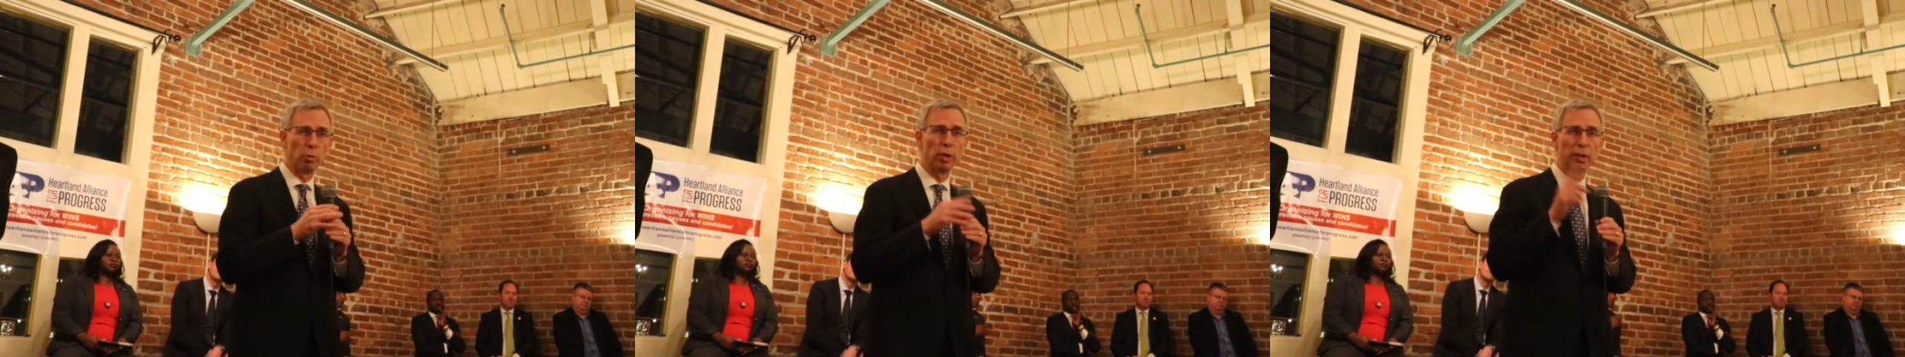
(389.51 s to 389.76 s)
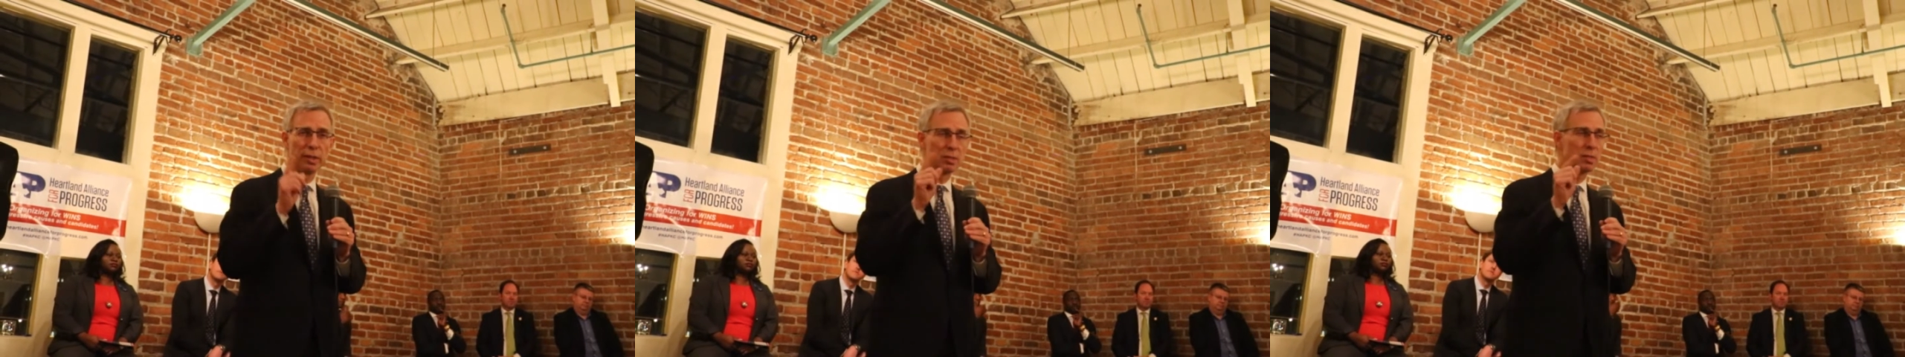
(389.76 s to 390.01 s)

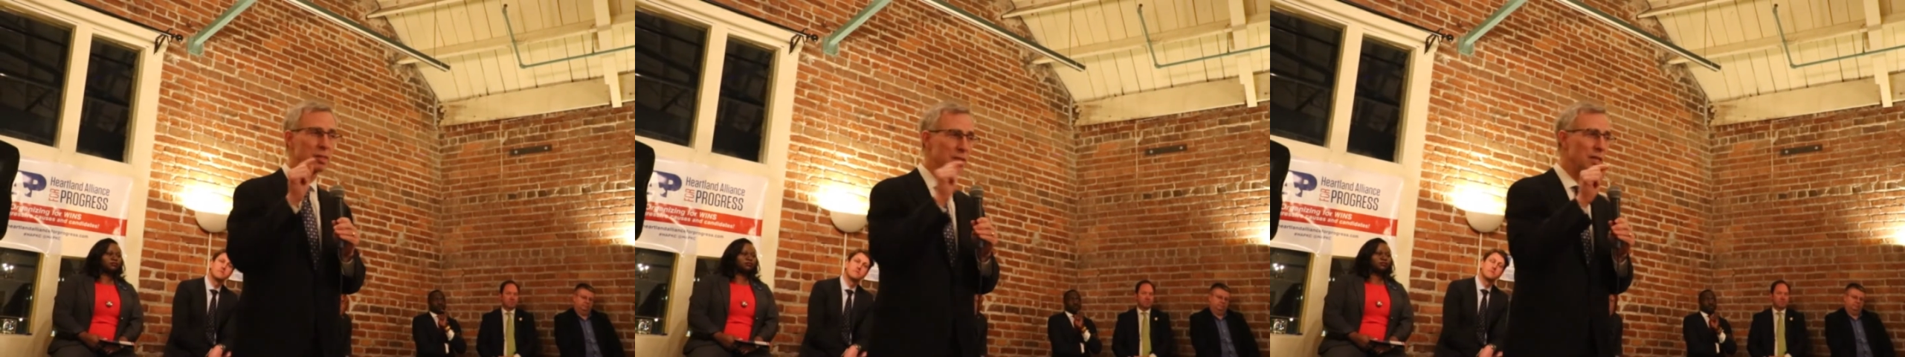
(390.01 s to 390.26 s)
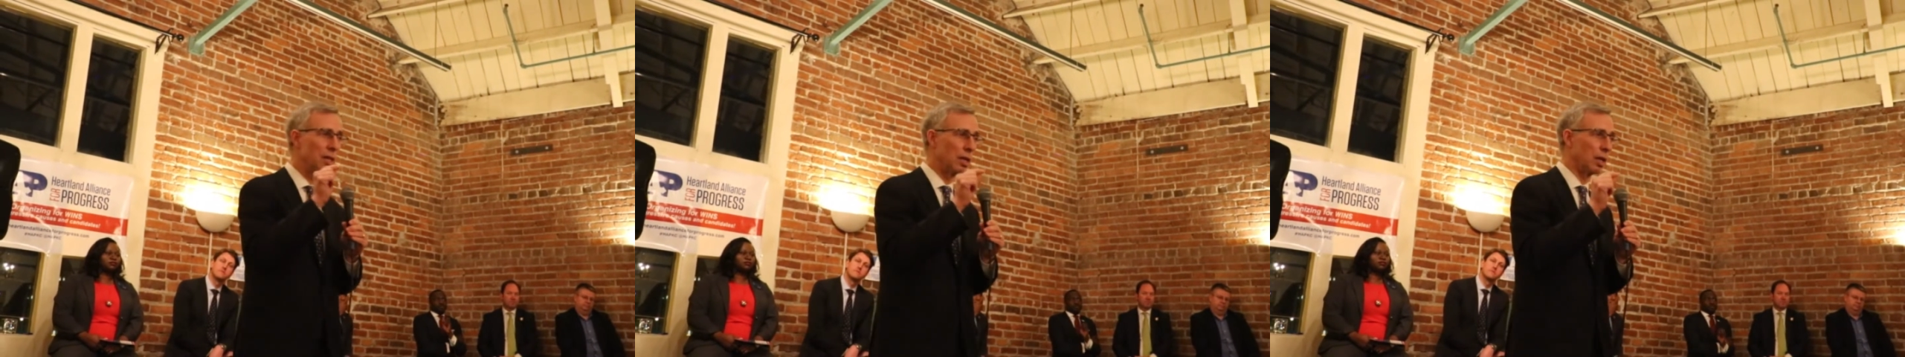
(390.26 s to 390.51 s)
really
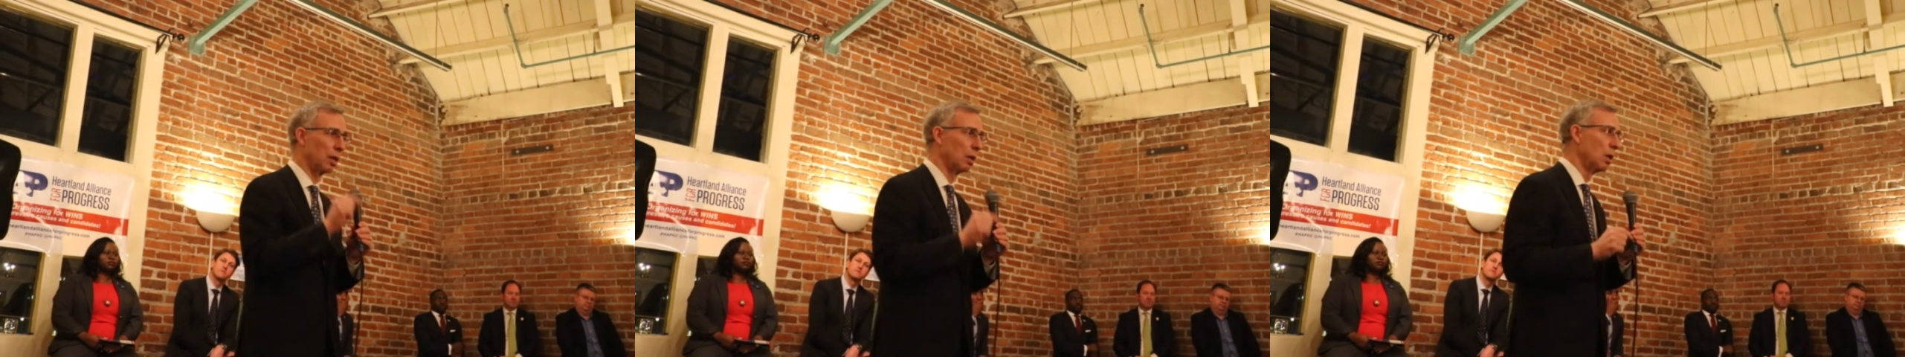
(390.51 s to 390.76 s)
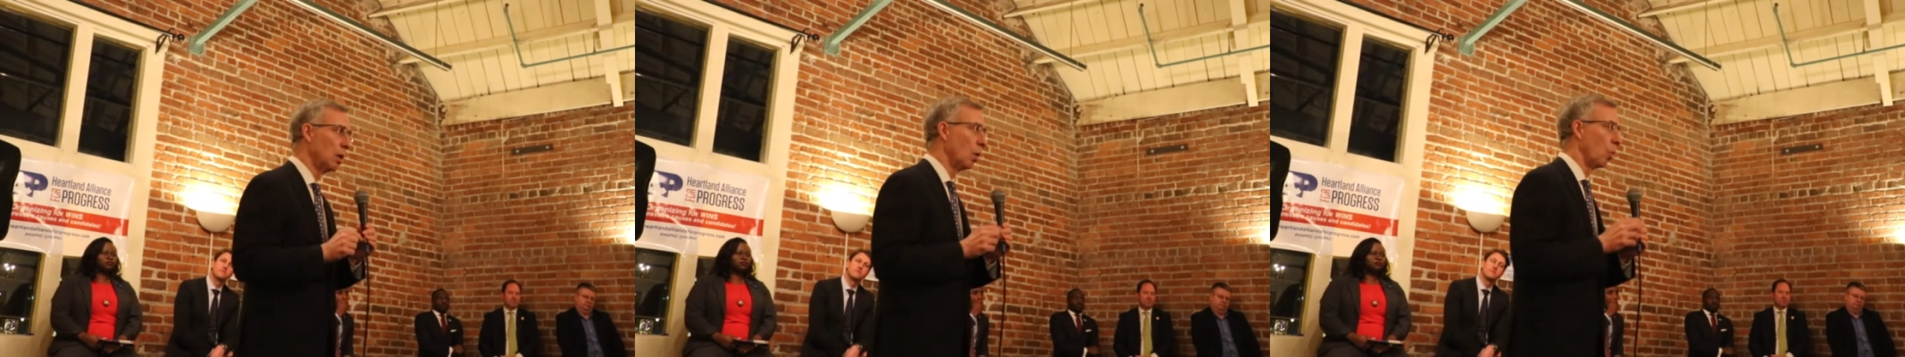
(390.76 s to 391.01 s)
seeing
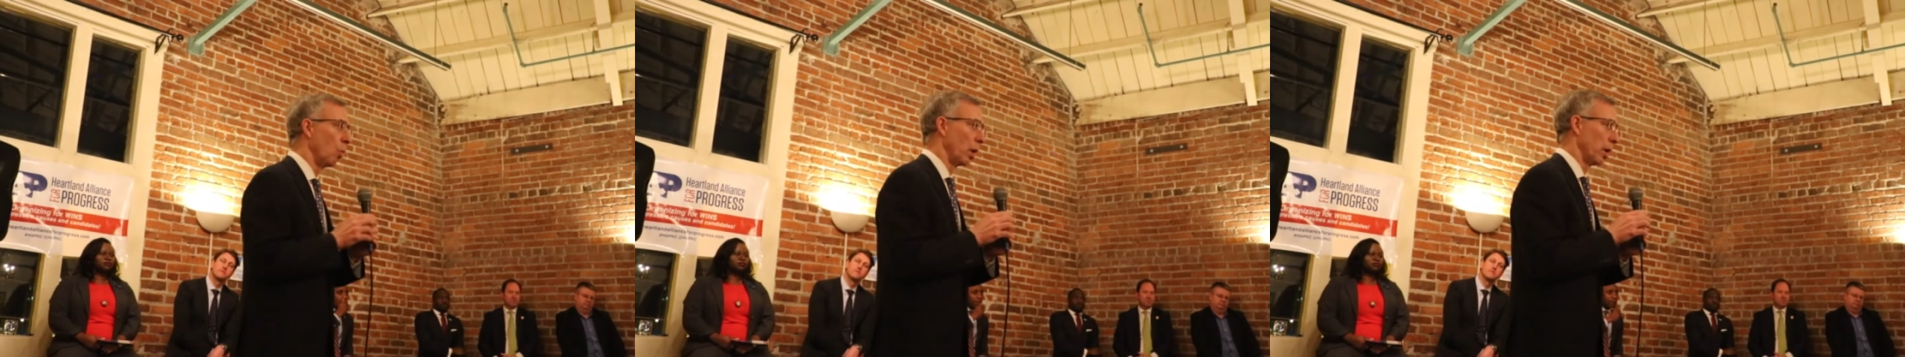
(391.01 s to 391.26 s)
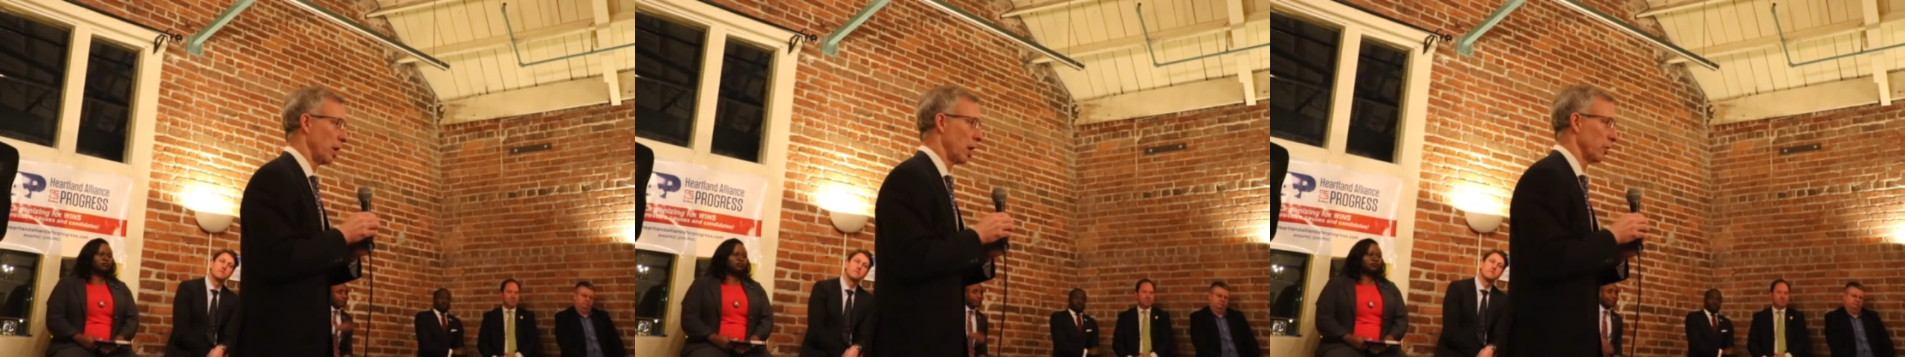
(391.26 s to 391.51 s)

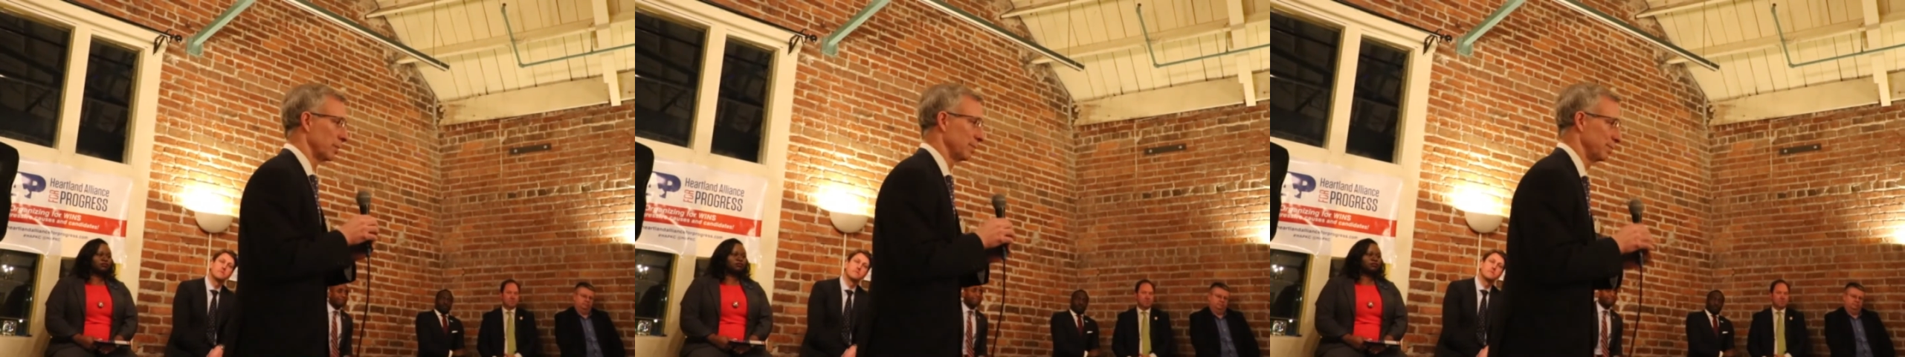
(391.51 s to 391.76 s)
one another.